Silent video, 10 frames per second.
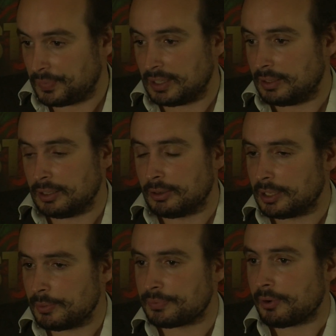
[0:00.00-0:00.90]
He
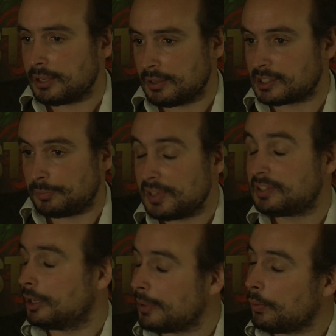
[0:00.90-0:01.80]
was very
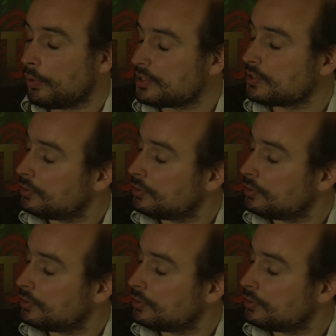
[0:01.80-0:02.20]
explicit about wanting